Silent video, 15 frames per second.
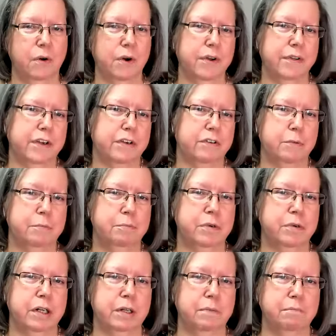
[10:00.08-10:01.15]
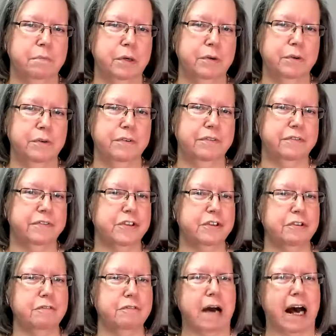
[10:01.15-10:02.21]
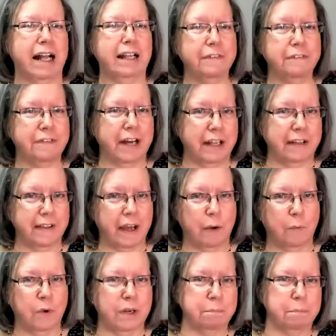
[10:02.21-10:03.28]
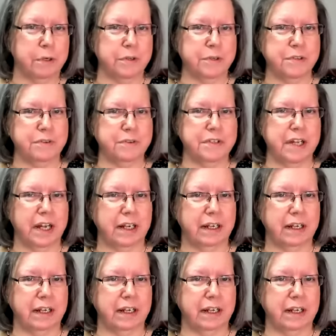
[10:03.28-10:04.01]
Or the group will move to mollify that one person who's